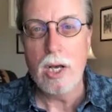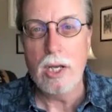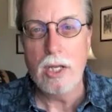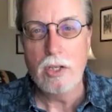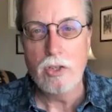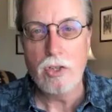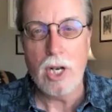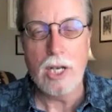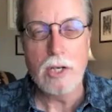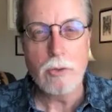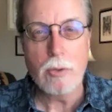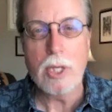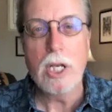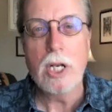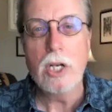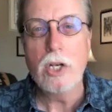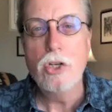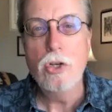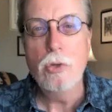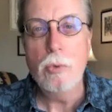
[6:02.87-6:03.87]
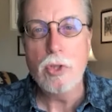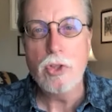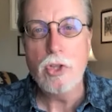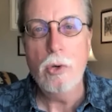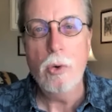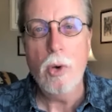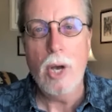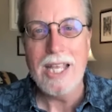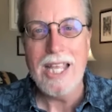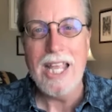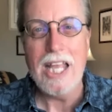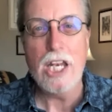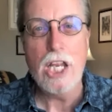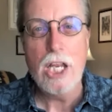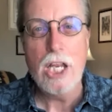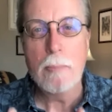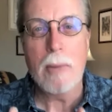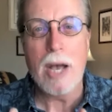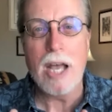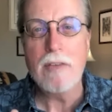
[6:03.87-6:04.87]
until I drink it anew with you again
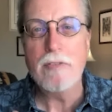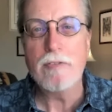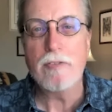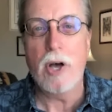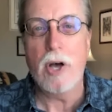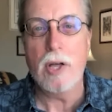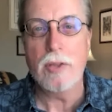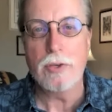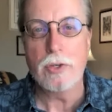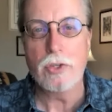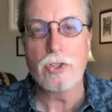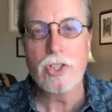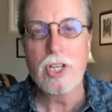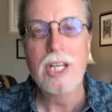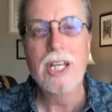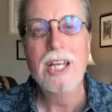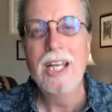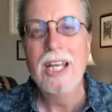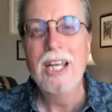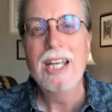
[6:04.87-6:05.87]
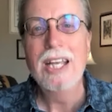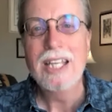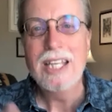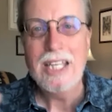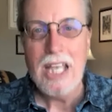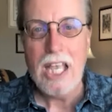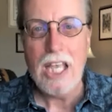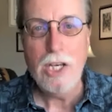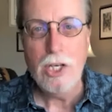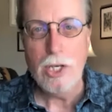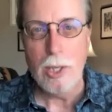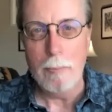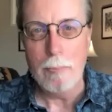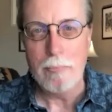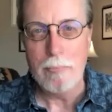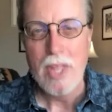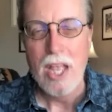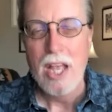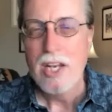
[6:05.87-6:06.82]
in my Father's kingdom.